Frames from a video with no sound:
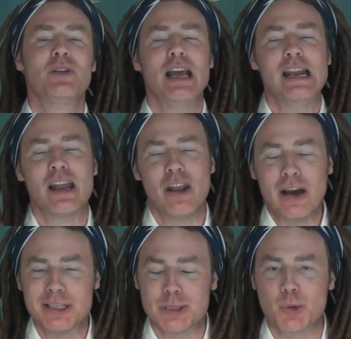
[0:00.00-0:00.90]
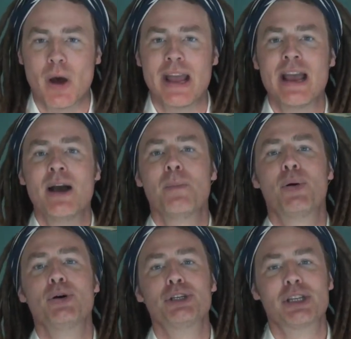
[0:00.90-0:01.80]
in the nicest way,
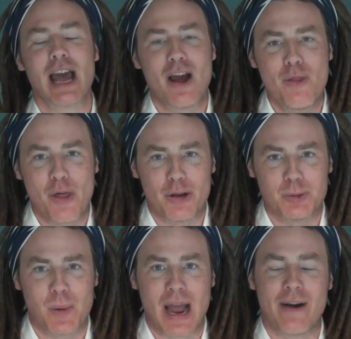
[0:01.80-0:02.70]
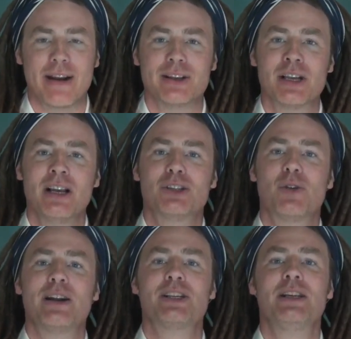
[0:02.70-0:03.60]
push down those barriers
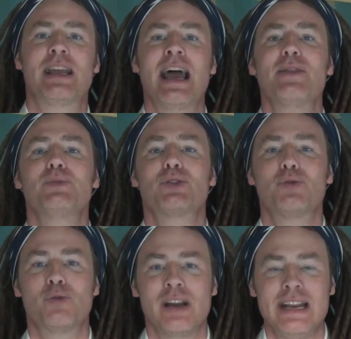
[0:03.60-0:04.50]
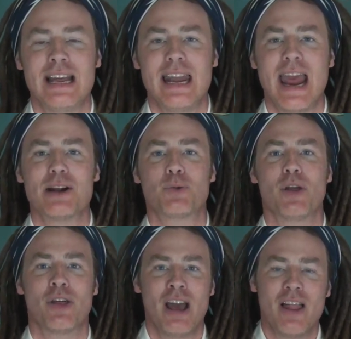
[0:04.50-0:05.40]
to actually get them to reconnect
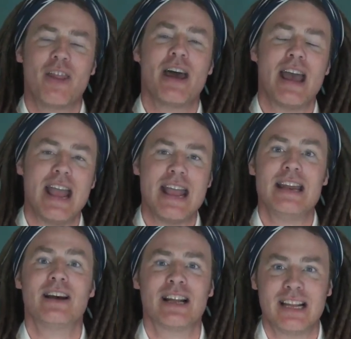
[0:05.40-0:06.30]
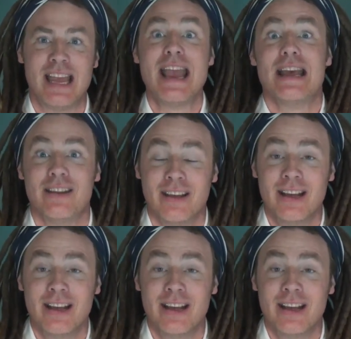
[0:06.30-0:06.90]
with their inner kid,